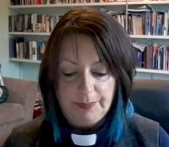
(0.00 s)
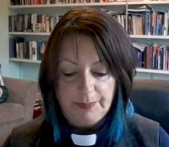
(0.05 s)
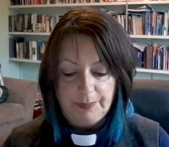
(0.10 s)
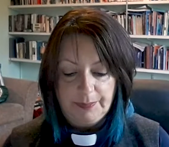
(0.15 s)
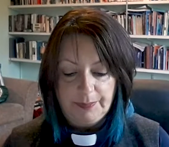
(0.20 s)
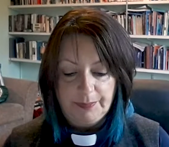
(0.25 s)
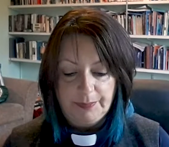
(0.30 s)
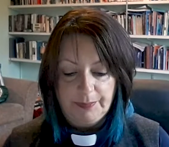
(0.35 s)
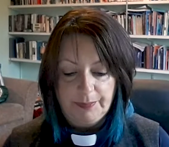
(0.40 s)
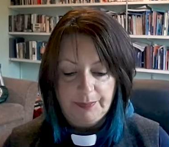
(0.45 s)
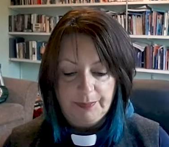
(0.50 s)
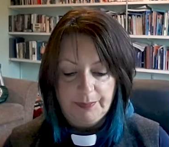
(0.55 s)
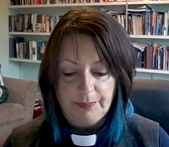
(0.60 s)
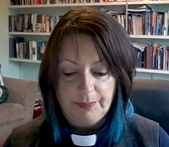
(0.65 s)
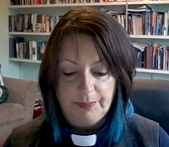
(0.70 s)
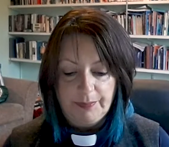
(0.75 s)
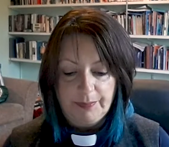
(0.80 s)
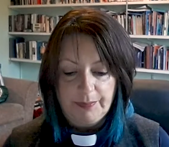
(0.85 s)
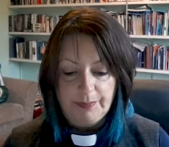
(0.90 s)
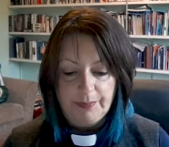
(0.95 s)

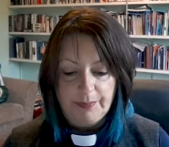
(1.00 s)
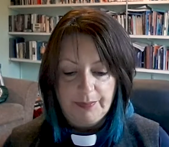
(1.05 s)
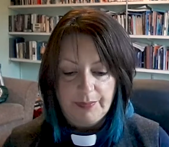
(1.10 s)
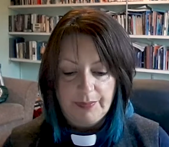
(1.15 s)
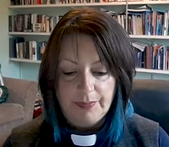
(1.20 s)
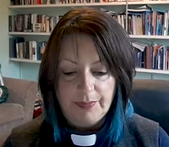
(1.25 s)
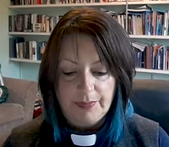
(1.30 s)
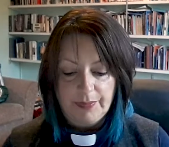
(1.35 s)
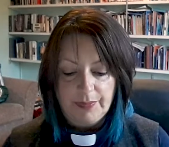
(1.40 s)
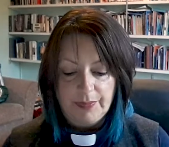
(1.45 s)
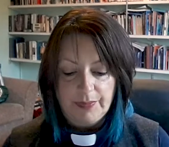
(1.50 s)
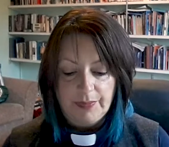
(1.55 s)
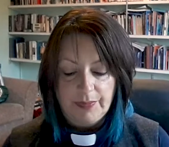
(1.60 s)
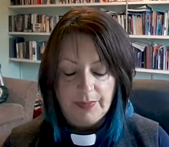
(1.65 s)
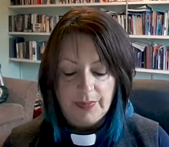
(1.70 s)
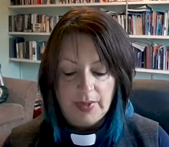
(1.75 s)
Nothing is said.